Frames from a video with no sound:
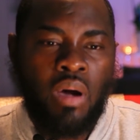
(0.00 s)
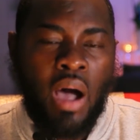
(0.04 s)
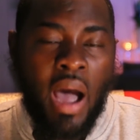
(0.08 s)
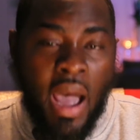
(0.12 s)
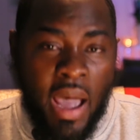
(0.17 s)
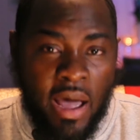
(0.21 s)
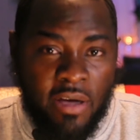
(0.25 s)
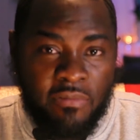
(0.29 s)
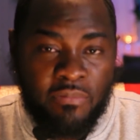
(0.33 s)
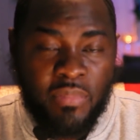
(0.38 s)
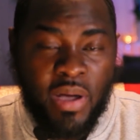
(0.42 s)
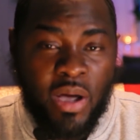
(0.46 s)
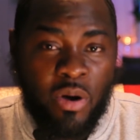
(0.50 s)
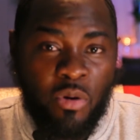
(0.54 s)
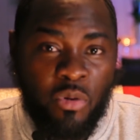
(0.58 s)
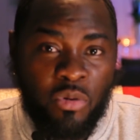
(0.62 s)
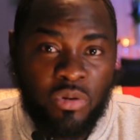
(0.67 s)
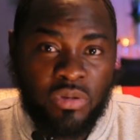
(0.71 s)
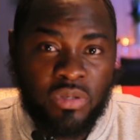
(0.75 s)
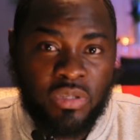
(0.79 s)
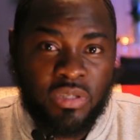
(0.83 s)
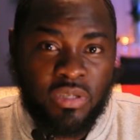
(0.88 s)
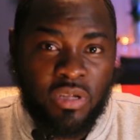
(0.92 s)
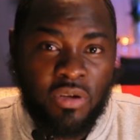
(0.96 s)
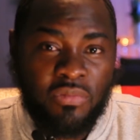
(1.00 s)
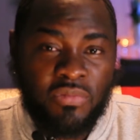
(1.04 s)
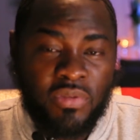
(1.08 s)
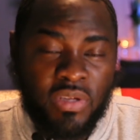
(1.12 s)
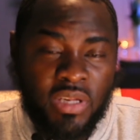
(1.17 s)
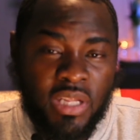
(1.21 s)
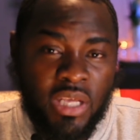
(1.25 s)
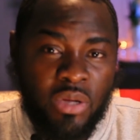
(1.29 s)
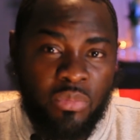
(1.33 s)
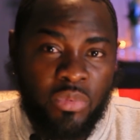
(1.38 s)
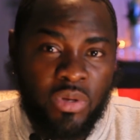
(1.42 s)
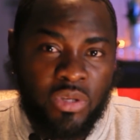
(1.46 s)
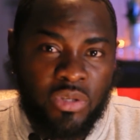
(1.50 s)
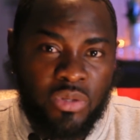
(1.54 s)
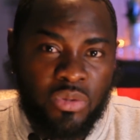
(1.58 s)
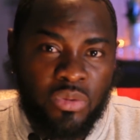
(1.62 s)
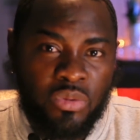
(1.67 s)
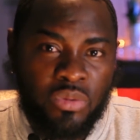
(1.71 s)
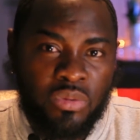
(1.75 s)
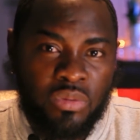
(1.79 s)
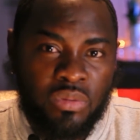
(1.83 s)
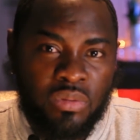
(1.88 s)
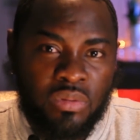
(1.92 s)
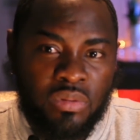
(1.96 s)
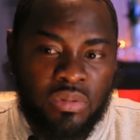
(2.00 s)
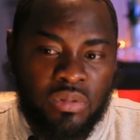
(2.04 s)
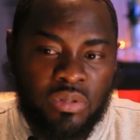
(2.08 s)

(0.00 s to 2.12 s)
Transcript: I have my own stuff to deal with too.